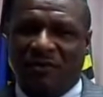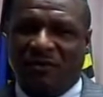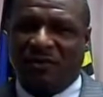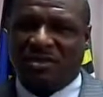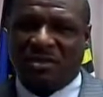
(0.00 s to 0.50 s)

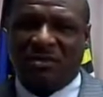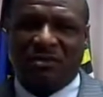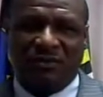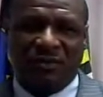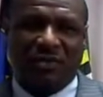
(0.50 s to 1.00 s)
for
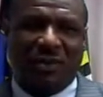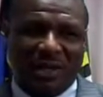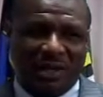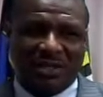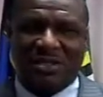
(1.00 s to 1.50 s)
some review
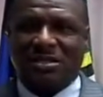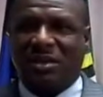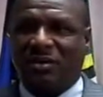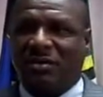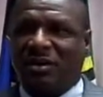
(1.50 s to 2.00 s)
when
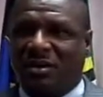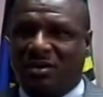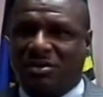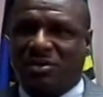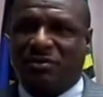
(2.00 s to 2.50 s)
necessary, but
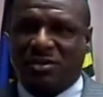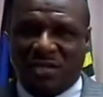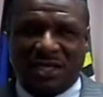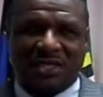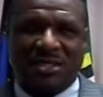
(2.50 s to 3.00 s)
also
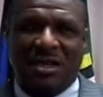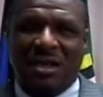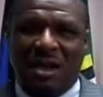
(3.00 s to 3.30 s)
protects